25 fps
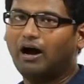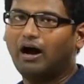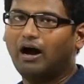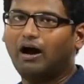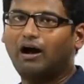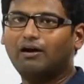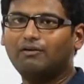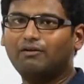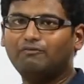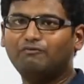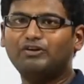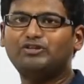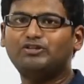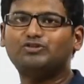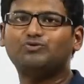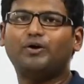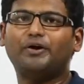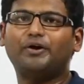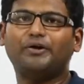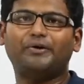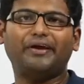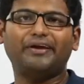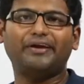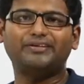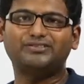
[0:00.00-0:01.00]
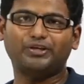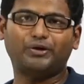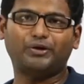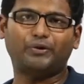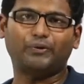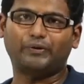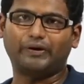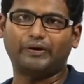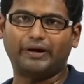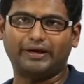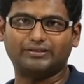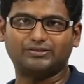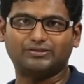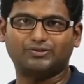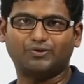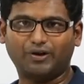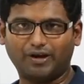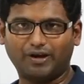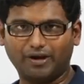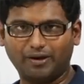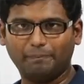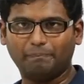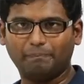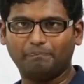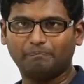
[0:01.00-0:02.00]
on which one to execute next,
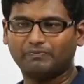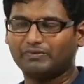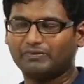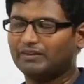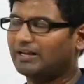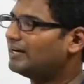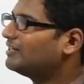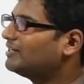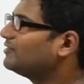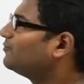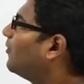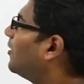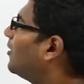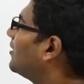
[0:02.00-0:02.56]
okay? That is